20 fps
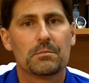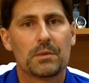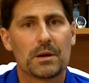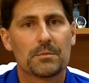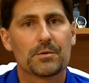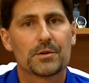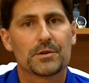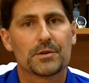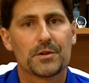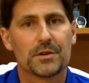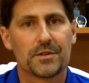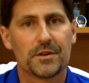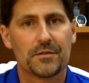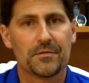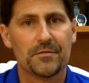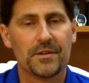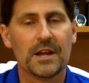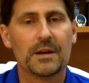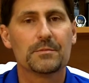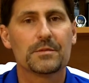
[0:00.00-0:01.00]
member to their
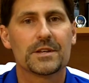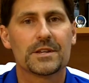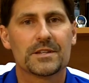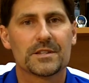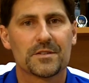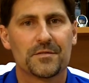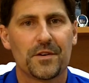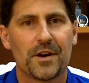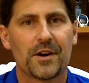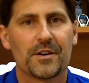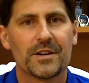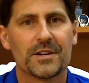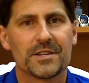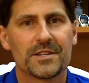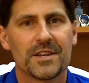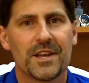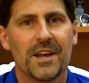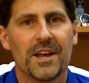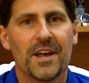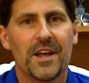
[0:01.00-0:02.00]
family as far
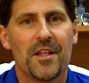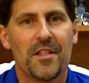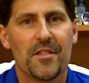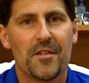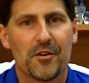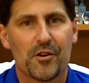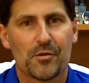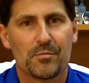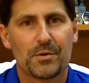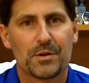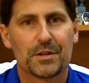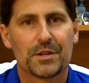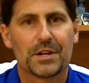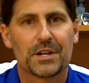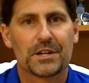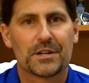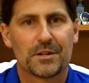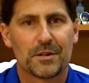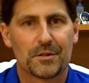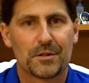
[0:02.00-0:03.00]
as their
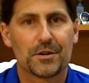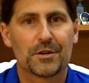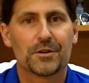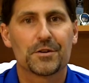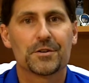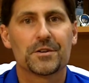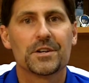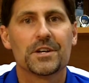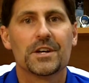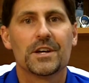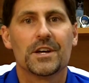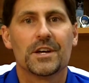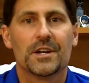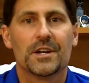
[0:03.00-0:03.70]
ability to learn,